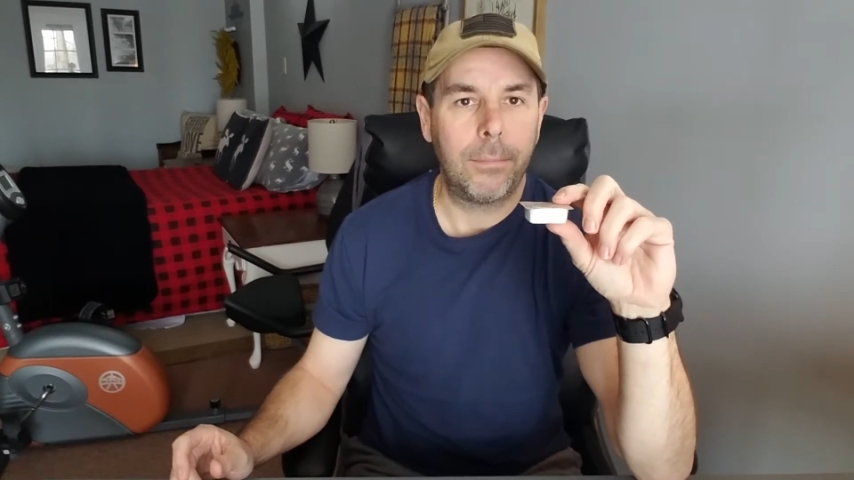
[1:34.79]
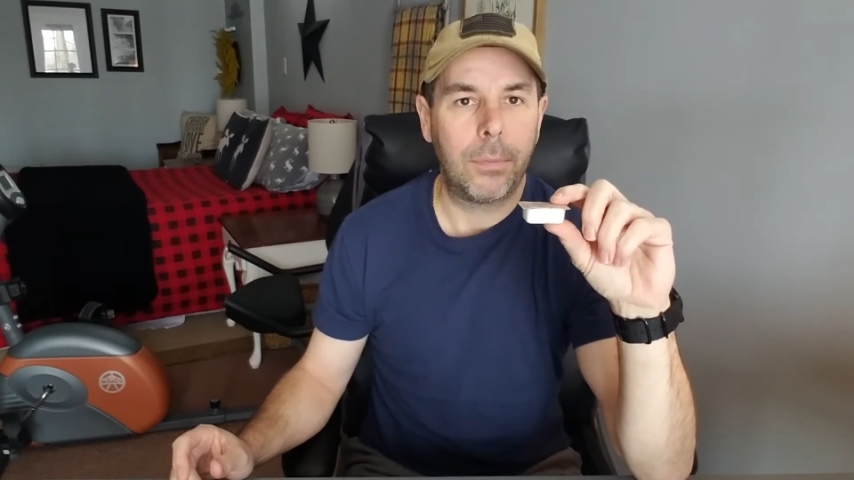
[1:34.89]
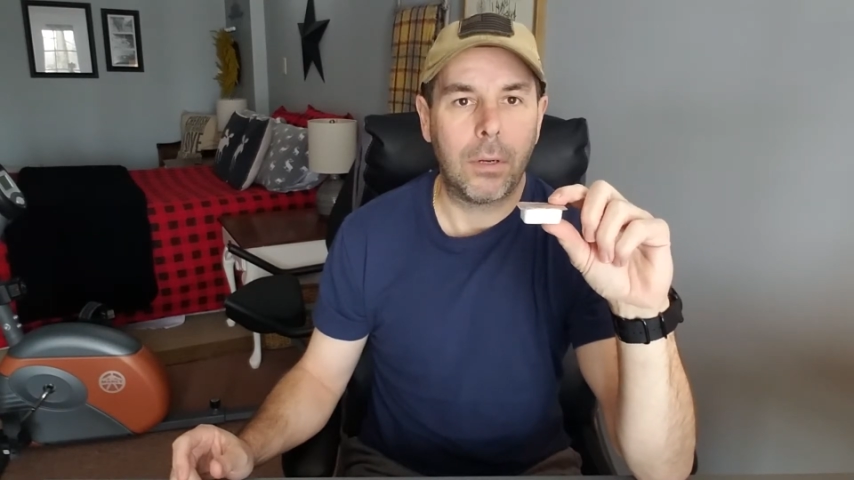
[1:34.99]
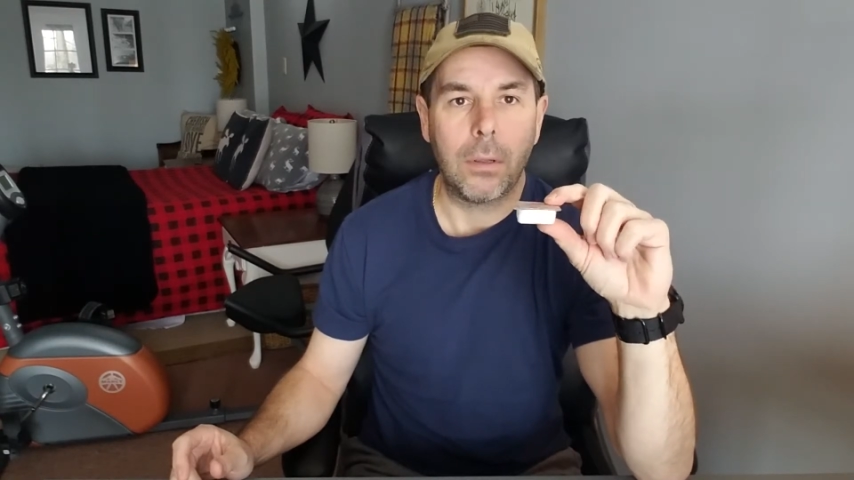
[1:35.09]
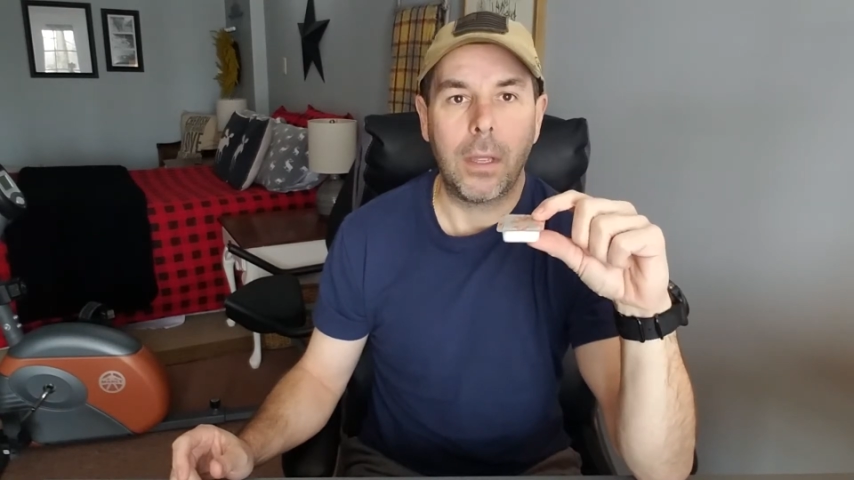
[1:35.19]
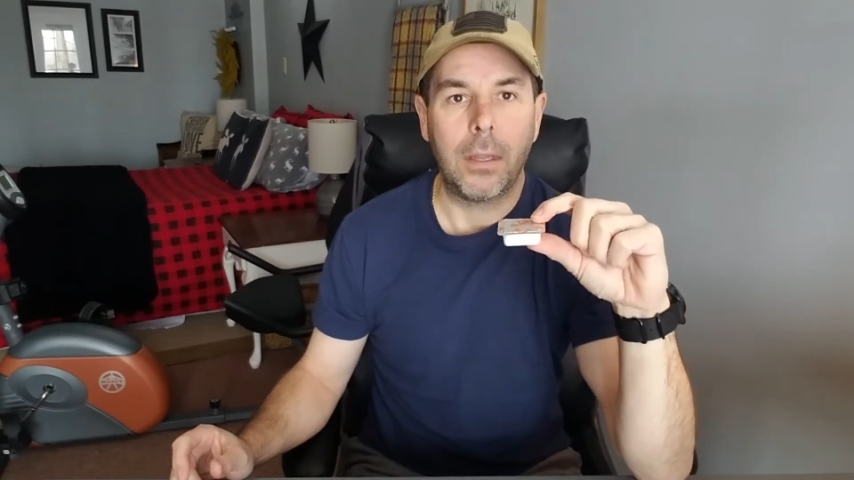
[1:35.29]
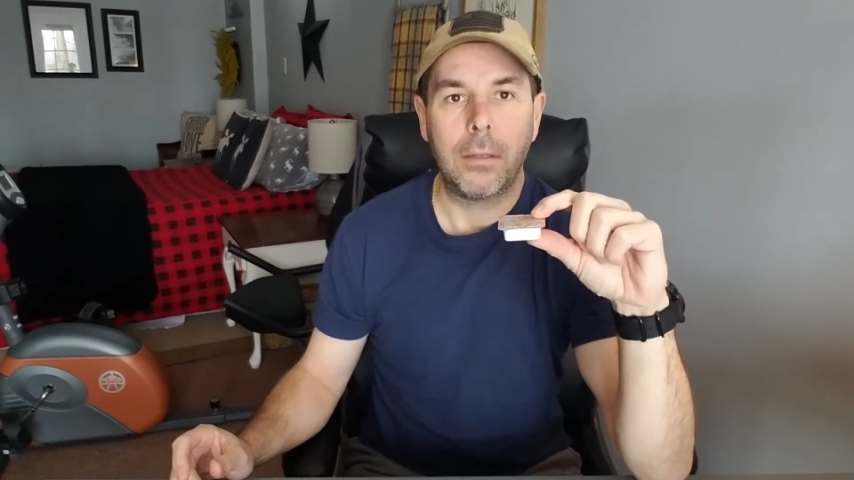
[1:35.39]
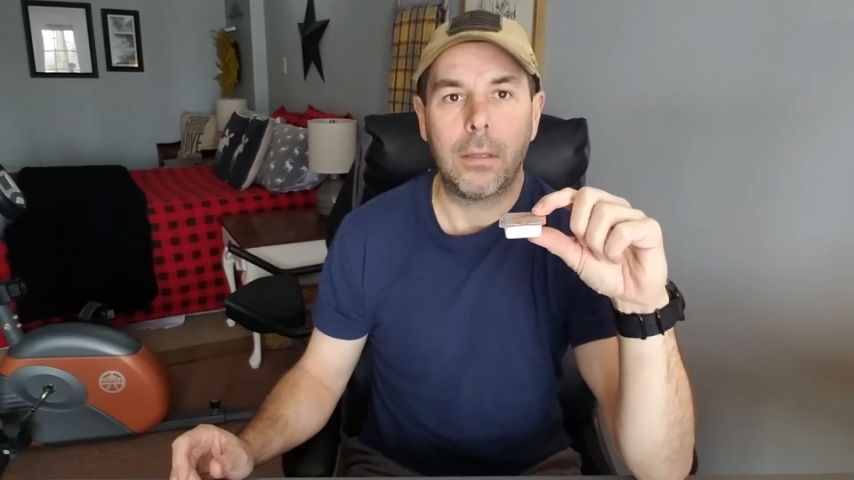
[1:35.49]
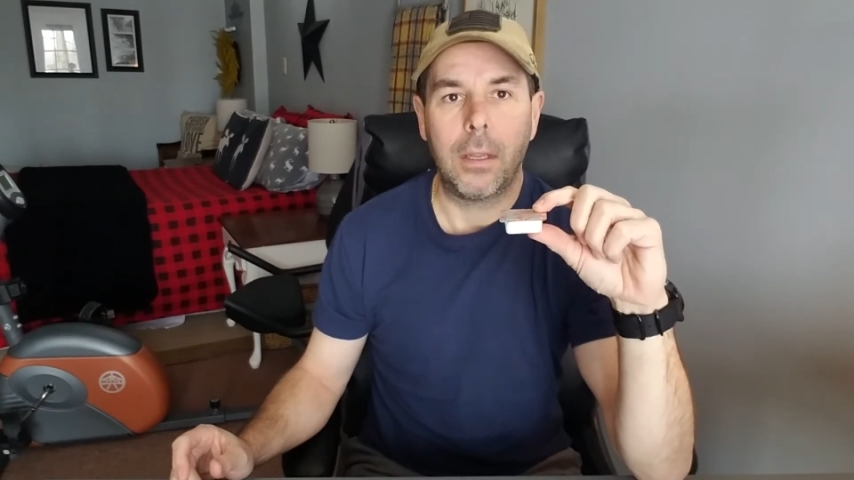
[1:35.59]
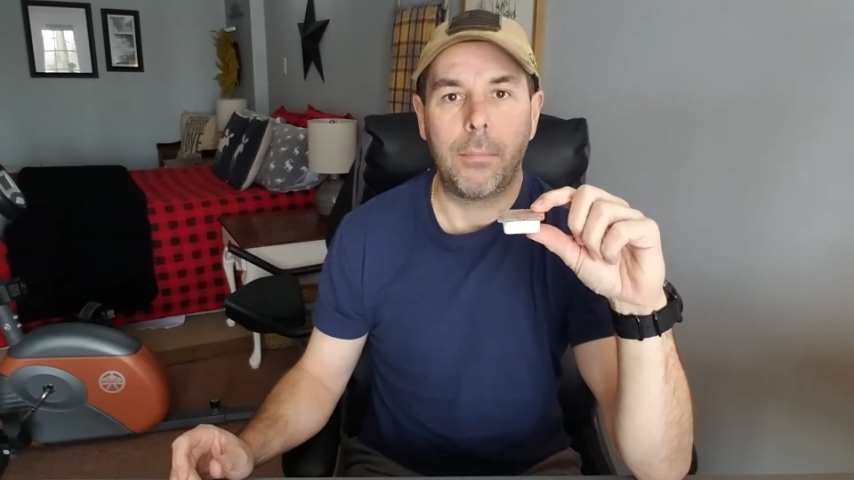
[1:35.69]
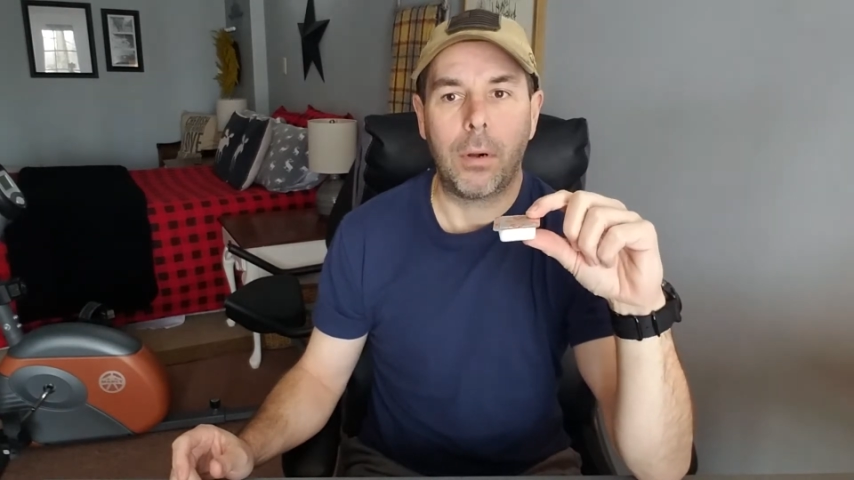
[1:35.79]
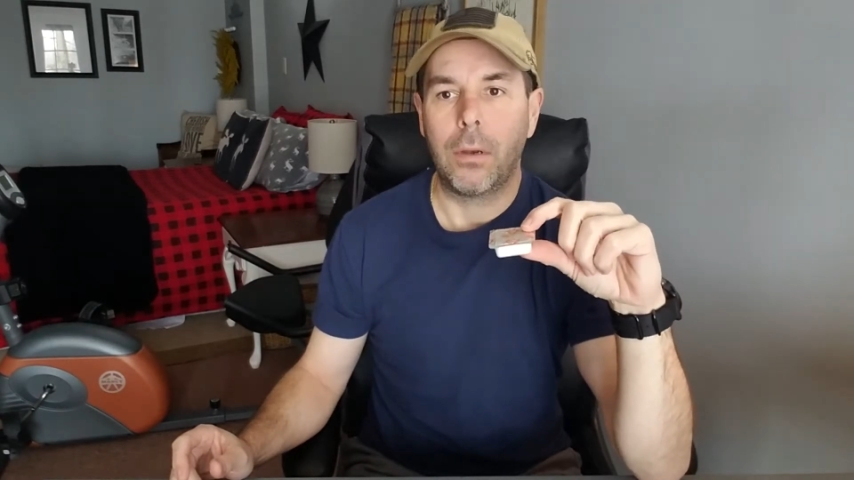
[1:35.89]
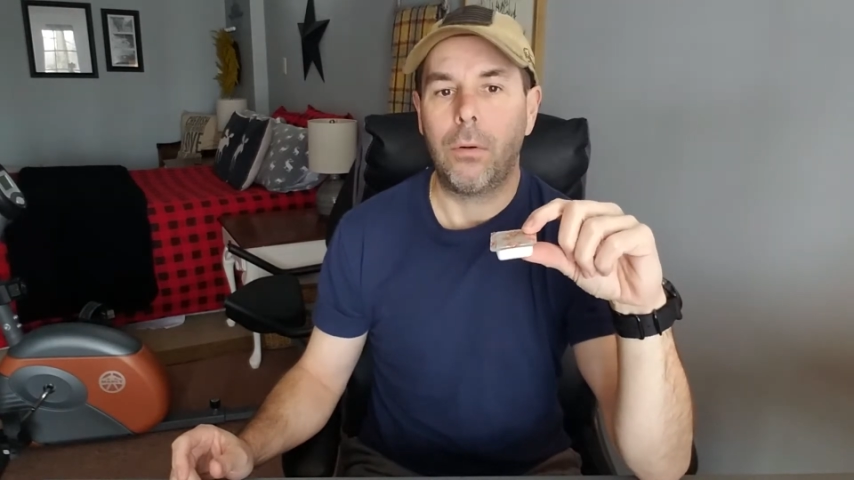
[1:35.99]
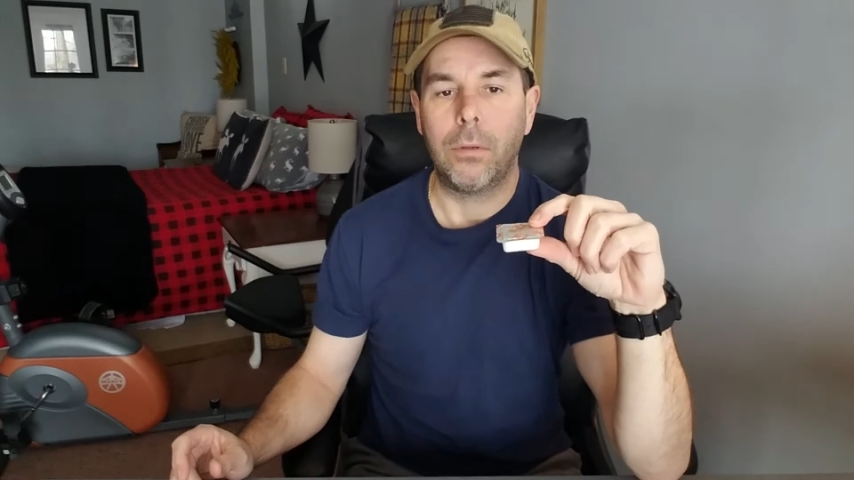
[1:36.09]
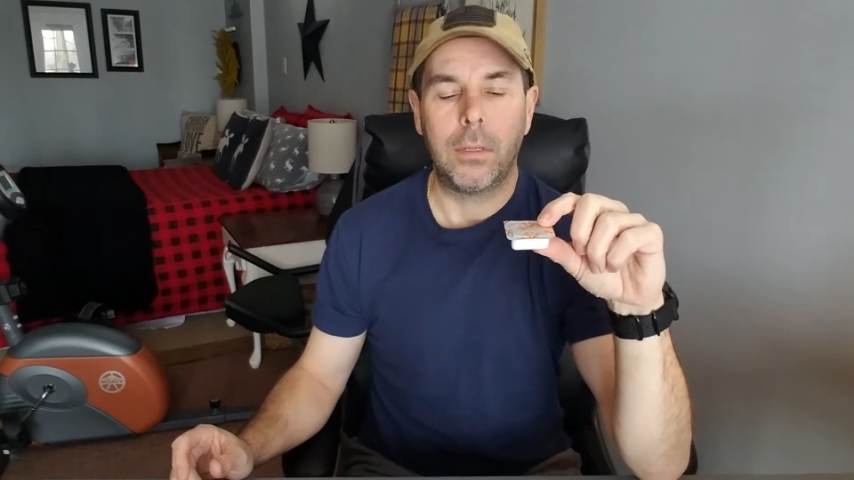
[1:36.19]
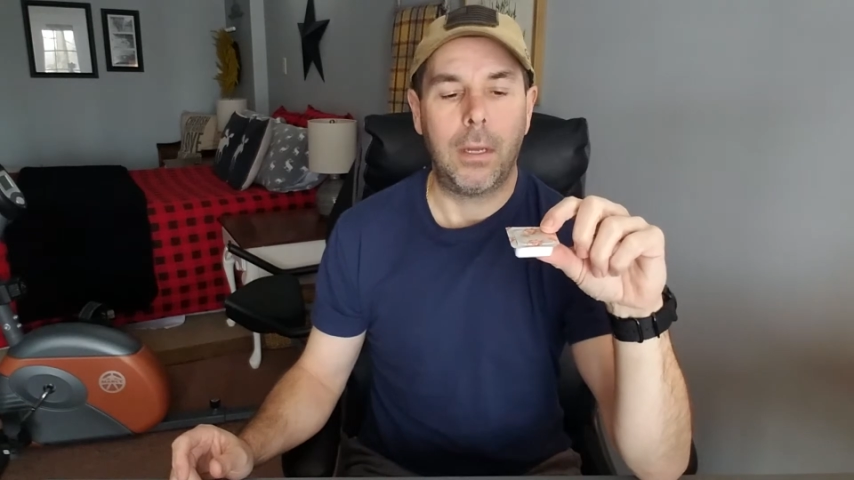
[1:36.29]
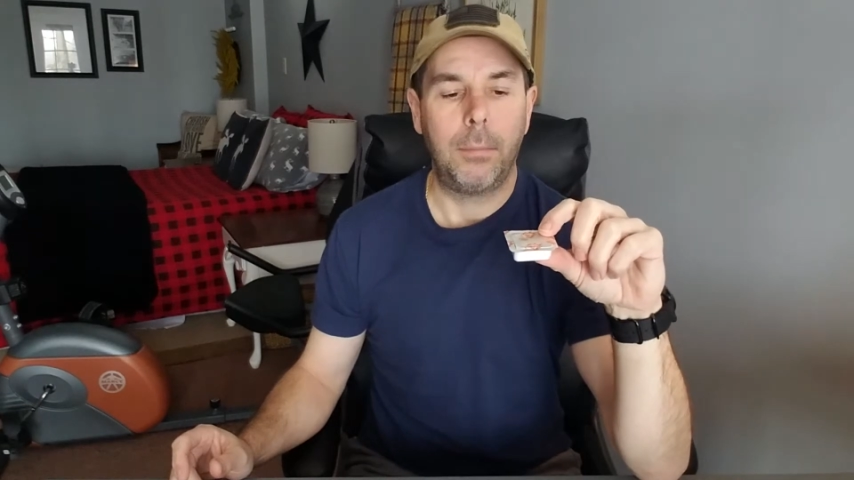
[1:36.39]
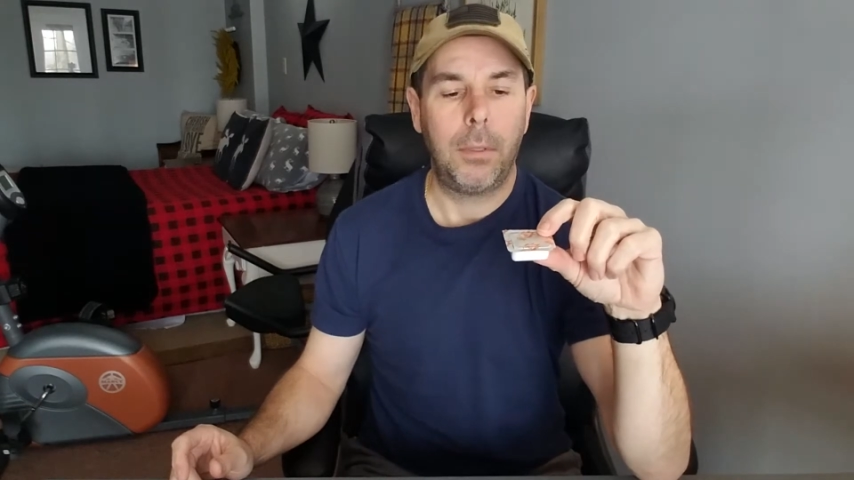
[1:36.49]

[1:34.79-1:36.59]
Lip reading: they're lit. They burn the whole time.